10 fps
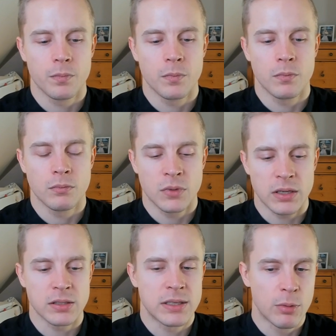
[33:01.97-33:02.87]
does
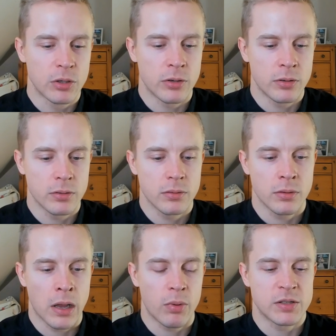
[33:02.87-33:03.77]
a similar
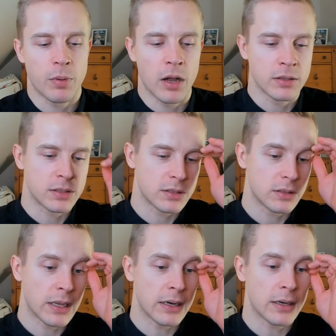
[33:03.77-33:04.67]
uh, response
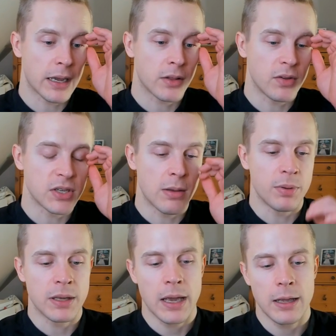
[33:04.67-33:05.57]
that it activates
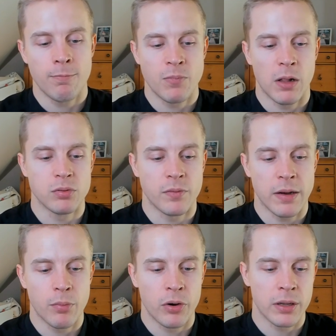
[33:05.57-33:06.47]
AMPK, helps with fat
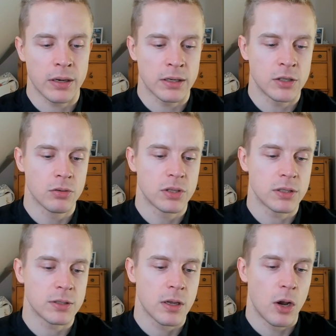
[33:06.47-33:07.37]
burning and
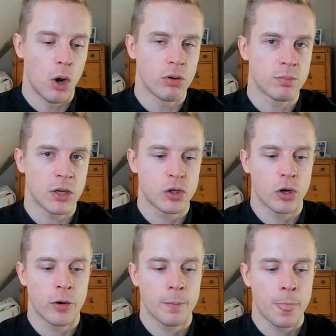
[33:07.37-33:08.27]
ketosis, lowers blood sugar.